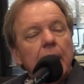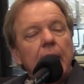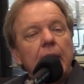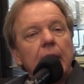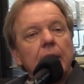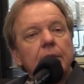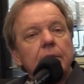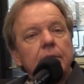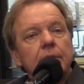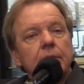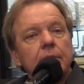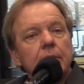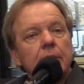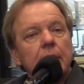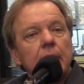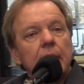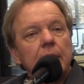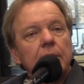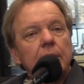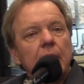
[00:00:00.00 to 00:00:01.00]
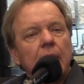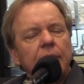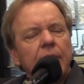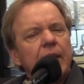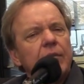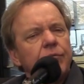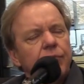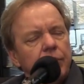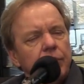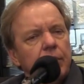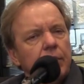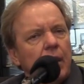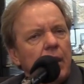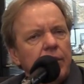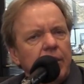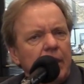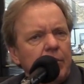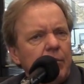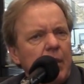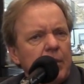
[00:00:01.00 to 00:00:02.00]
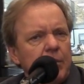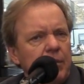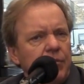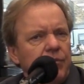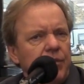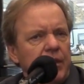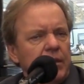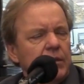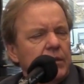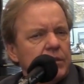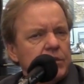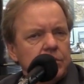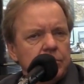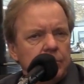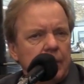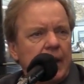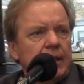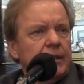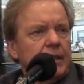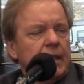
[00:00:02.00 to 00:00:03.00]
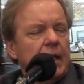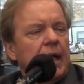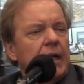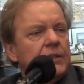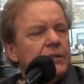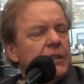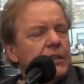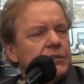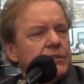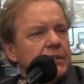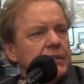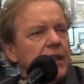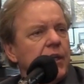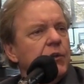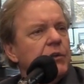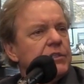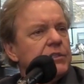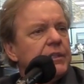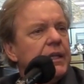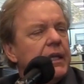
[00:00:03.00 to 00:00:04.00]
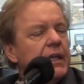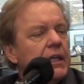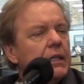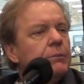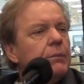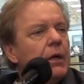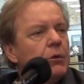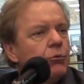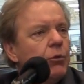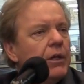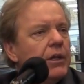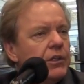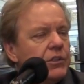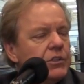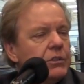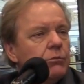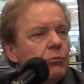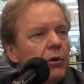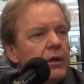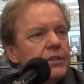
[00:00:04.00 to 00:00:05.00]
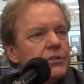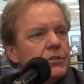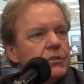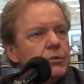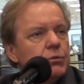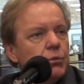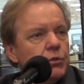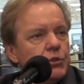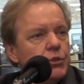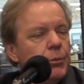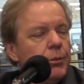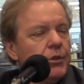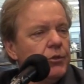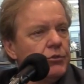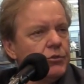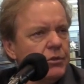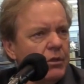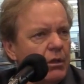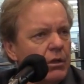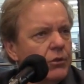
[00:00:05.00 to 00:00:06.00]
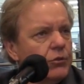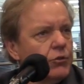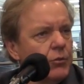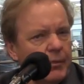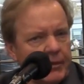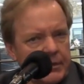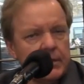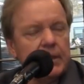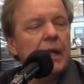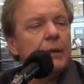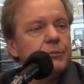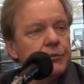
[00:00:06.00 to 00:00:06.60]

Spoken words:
And I think maybe Felix made the context that Gary's thinking about running some races. Would you be interested in talking to him? I said,